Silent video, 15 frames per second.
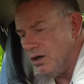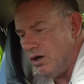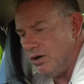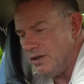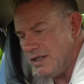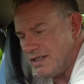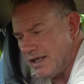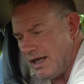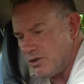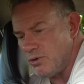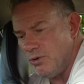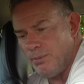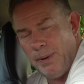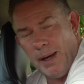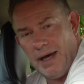on this
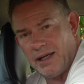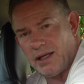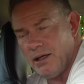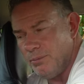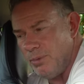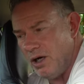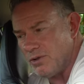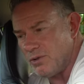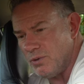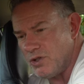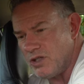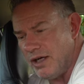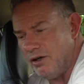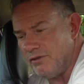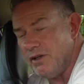actual back parcel
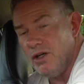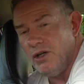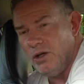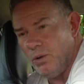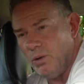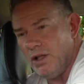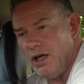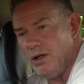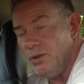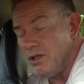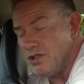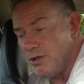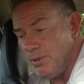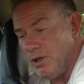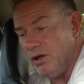shelf Although,
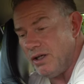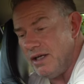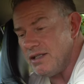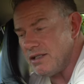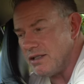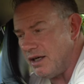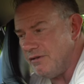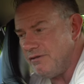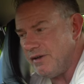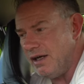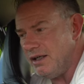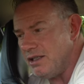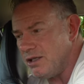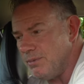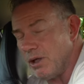to be honest, I
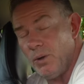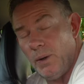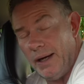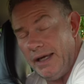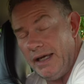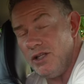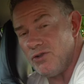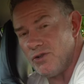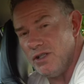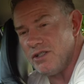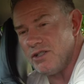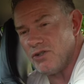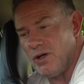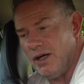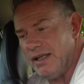found it to be quite a
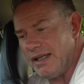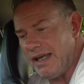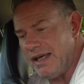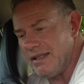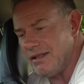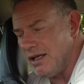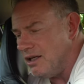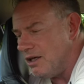hindrance trying to get